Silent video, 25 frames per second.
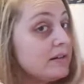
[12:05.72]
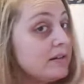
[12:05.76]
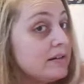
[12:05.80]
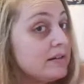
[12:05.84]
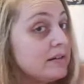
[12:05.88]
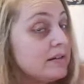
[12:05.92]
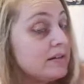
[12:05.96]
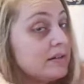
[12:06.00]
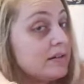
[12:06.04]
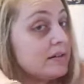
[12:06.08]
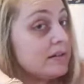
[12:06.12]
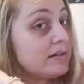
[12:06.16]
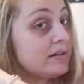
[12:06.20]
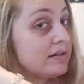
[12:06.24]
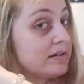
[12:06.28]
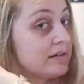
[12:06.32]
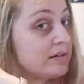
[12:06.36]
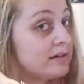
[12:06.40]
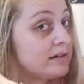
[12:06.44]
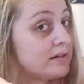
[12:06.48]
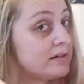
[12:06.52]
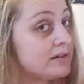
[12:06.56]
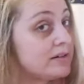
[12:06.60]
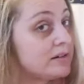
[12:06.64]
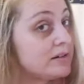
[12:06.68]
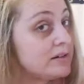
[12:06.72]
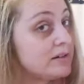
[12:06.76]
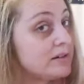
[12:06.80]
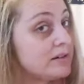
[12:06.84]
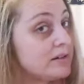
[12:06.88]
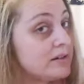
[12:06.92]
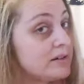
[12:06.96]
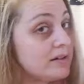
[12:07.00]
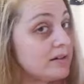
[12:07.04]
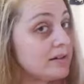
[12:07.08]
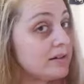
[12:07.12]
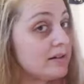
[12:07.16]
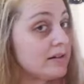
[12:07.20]

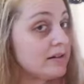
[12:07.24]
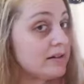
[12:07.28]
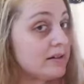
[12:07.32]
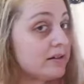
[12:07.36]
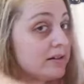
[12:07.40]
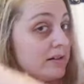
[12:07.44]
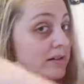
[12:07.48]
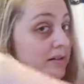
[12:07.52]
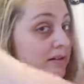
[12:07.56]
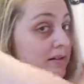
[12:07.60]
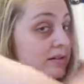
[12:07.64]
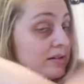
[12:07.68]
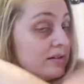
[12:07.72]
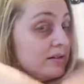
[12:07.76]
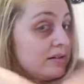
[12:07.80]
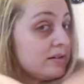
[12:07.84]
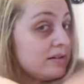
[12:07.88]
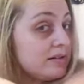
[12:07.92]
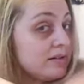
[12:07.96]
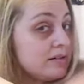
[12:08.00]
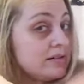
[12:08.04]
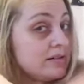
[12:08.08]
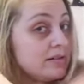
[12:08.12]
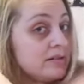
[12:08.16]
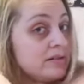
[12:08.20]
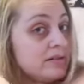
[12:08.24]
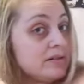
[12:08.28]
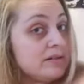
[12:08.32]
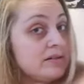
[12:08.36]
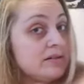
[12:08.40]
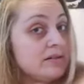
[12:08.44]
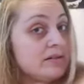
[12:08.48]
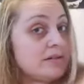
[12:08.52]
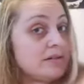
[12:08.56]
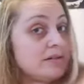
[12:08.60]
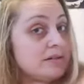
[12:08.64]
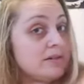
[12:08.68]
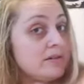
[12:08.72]

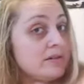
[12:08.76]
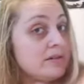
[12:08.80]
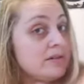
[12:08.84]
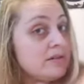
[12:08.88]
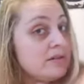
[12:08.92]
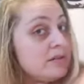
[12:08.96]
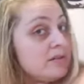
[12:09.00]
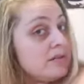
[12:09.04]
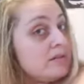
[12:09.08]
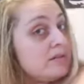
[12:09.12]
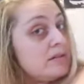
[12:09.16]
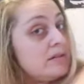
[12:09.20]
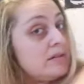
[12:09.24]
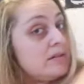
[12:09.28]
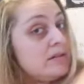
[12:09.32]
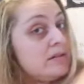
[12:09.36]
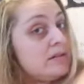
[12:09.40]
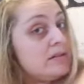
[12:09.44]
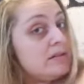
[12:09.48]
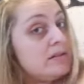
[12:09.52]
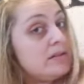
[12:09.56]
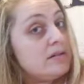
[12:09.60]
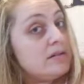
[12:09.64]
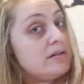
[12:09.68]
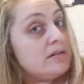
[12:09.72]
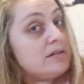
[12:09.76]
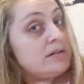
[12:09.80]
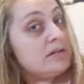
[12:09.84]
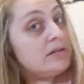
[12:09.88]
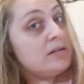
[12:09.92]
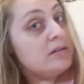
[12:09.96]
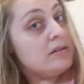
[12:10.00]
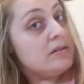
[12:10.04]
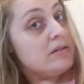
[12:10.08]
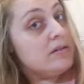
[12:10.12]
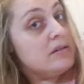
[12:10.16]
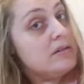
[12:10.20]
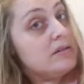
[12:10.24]

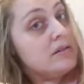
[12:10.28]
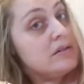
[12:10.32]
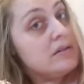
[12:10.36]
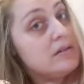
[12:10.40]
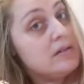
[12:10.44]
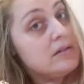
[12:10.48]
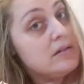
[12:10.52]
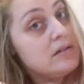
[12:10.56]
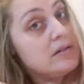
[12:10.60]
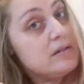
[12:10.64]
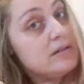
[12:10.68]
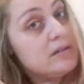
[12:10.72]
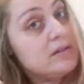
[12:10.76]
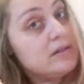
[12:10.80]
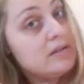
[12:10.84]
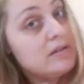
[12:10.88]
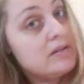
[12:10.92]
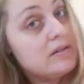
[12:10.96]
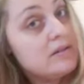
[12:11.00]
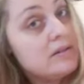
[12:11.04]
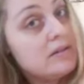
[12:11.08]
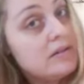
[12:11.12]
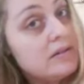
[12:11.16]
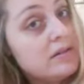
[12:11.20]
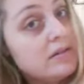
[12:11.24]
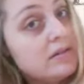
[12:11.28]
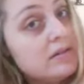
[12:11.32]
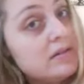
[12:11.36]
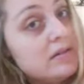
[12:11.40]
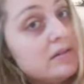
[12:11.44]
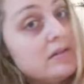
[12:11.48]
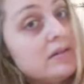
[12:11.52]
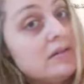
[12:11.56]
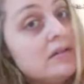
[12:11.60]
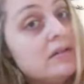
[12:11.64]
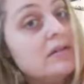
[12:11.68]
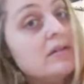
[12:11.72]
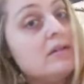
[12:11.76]

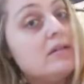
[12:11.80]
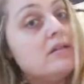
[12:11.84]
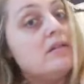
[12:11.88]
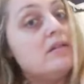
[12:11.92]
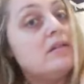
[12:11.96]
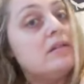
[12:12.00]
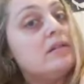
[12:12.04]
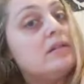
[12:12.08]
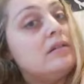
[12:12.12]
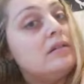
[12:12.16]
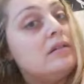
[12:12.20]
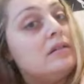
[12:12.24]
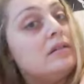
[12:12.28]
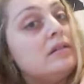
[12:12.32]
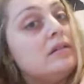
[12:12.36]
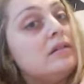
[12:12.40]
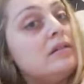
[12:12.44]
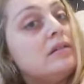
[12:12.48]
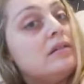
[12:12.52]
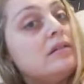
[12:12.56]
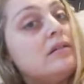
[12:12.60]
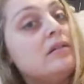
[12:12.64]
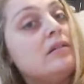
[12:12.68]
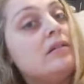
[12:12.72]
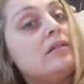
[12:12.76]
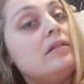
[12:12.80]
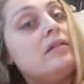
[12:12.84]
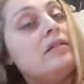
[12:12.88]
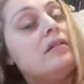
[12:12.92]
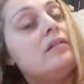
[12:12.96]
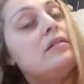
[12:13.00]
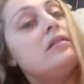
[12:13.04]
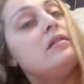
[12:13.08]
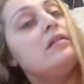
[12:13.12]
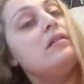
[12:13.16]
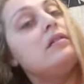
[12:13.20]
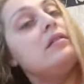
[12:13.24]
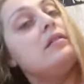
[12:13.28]
[no speech]